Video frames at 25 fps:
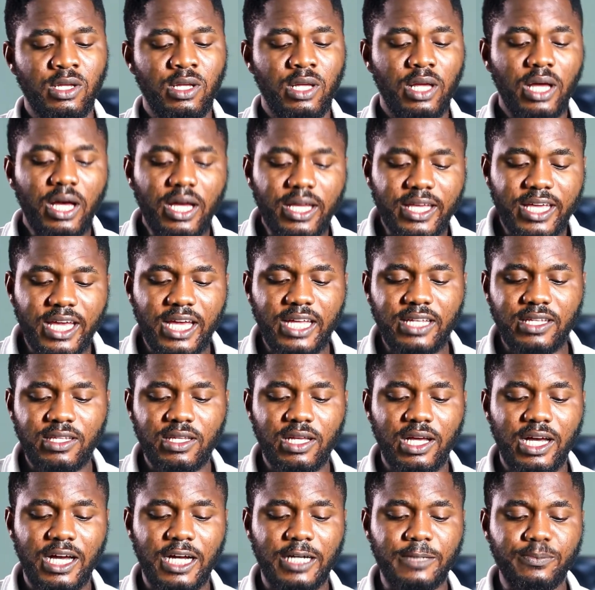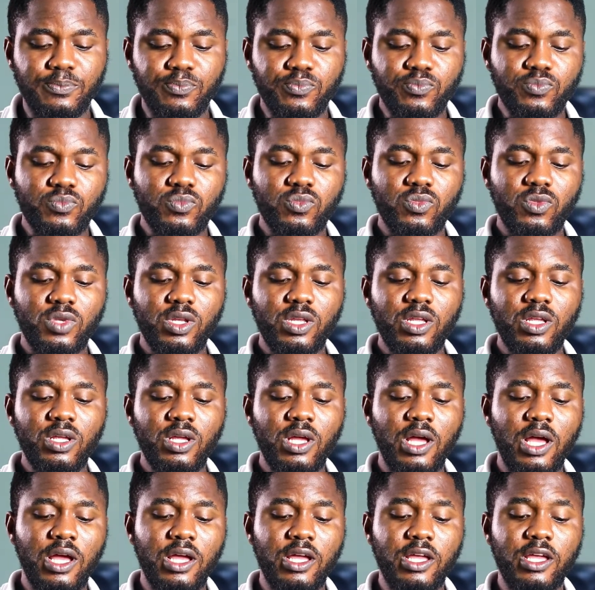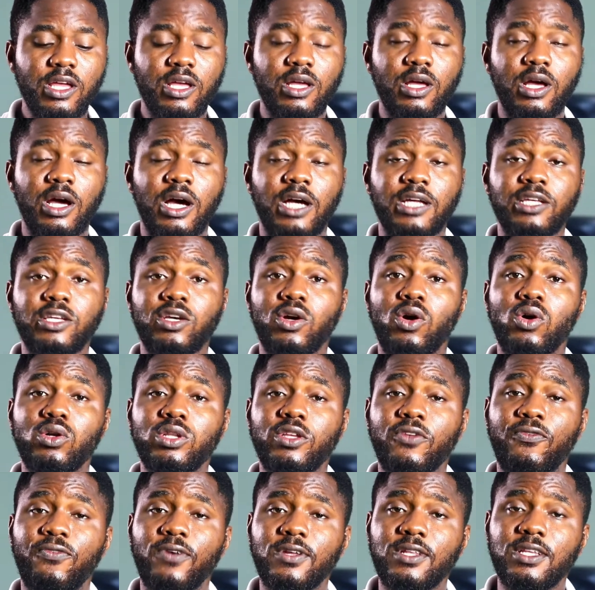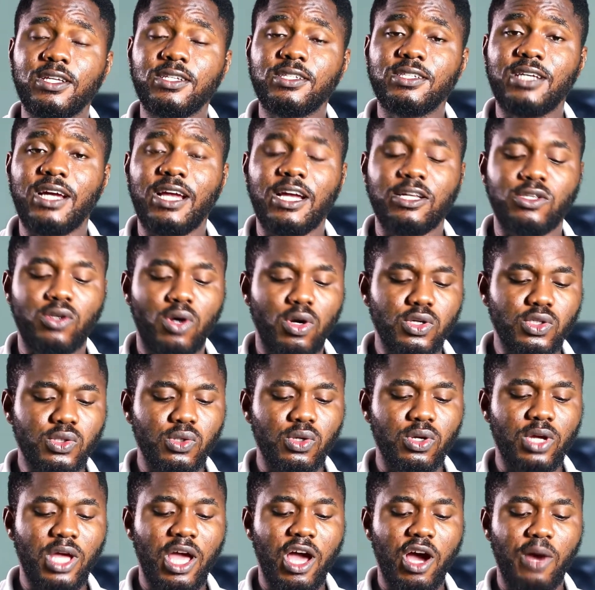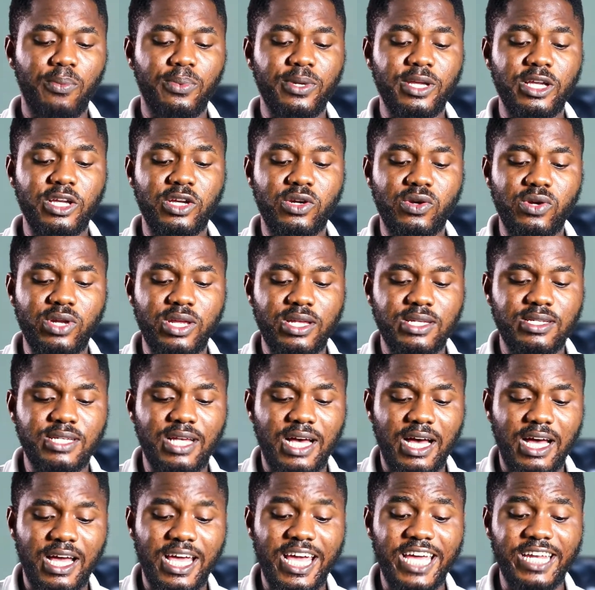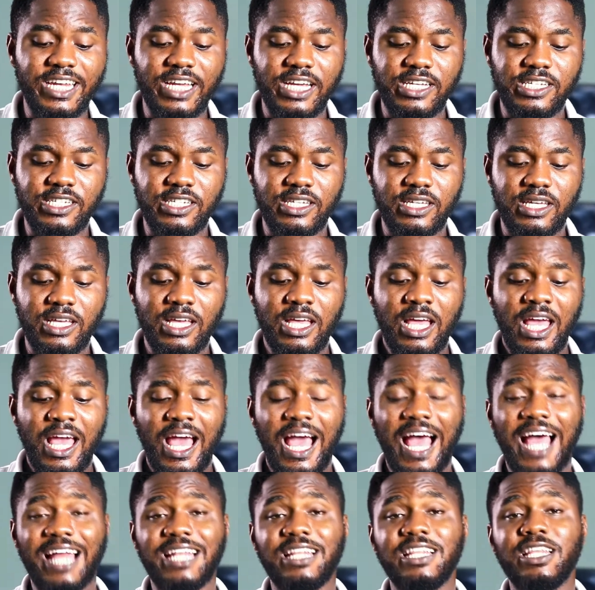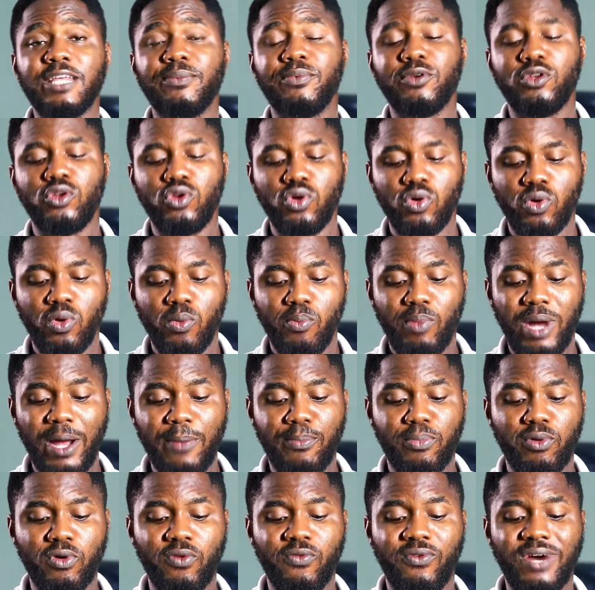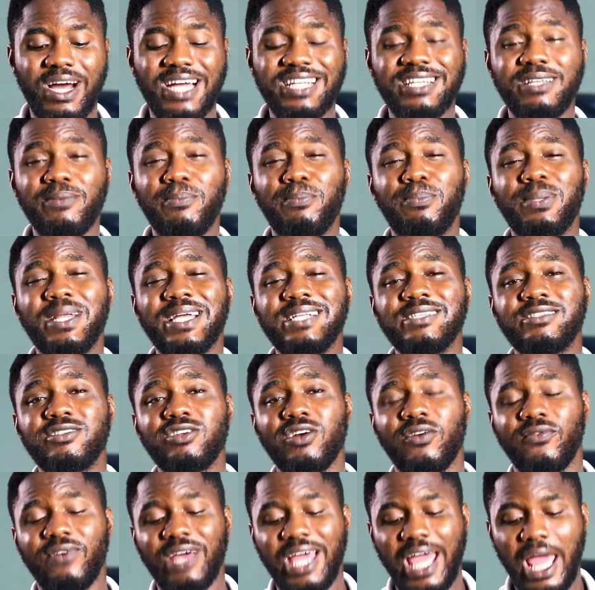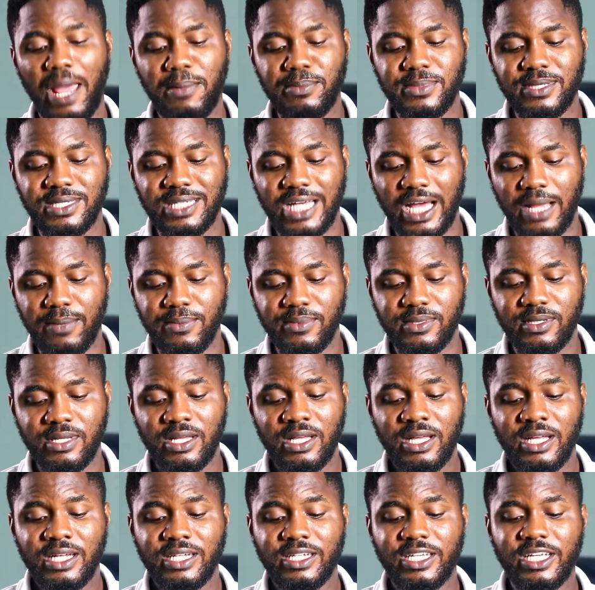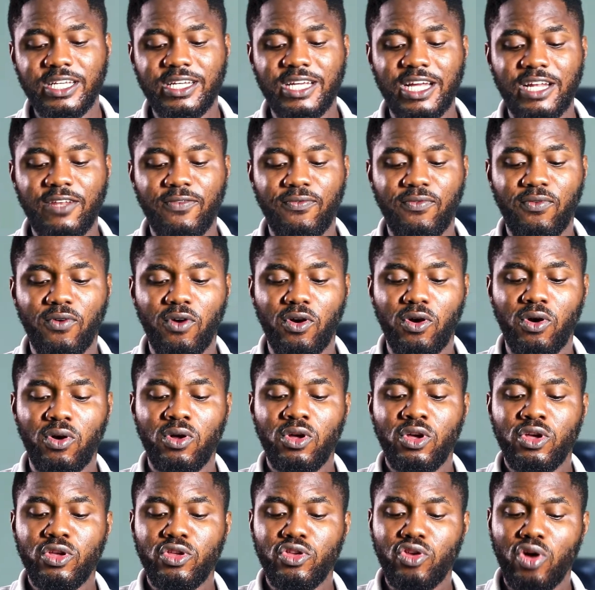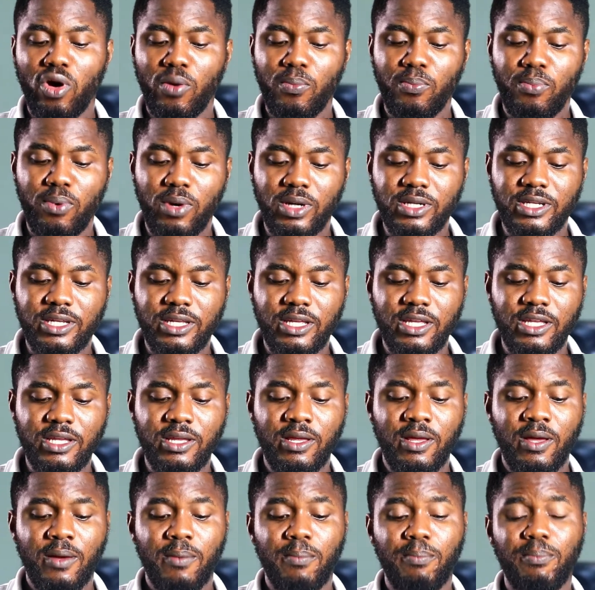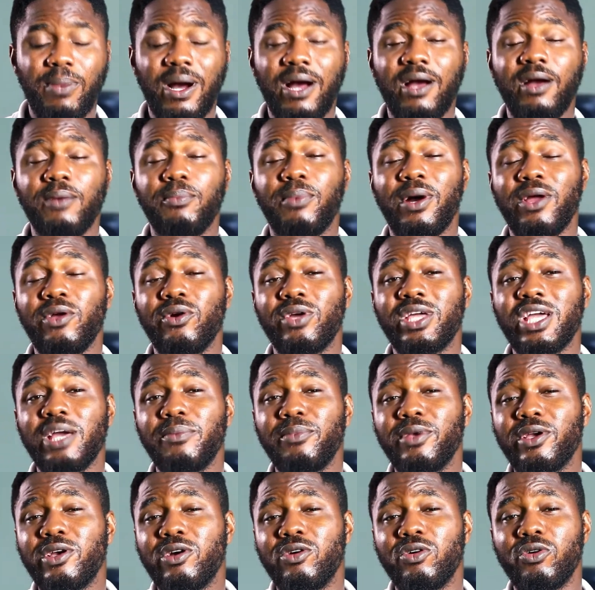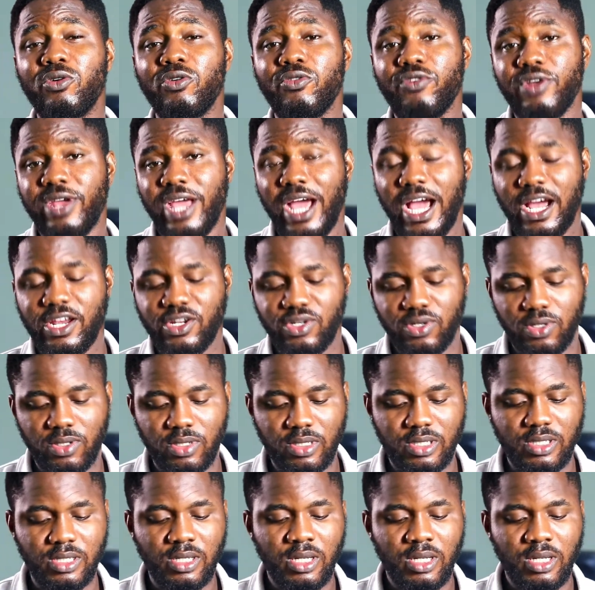Again, the fertility diet also helps increase energy and libido by providing plenty of enzymes needed for your body biochemical reactions.